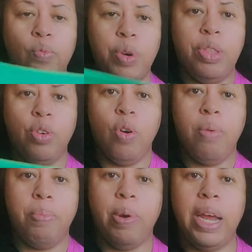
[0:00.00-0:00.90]
with your
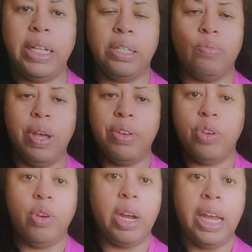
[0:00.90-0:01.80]
prints, whether
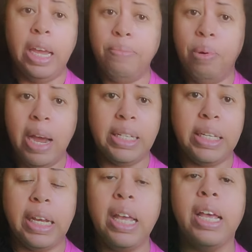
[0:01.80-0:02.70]
you're heat
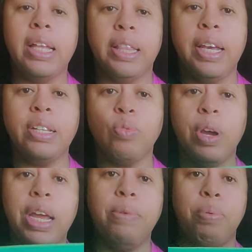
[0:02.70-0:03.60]
pressing, these were
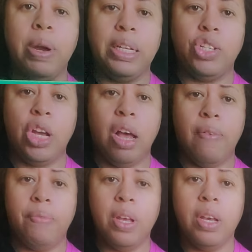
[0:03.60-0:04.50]
heat pressed, y'all.
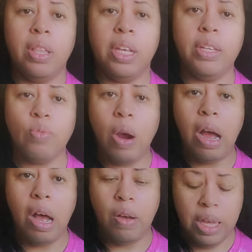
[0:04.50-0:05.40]
These were
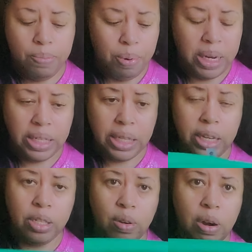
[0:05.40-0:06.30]
all heat pressed.
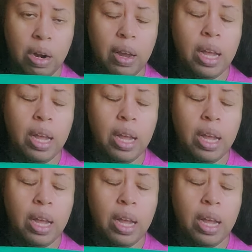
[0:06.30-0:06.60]
These are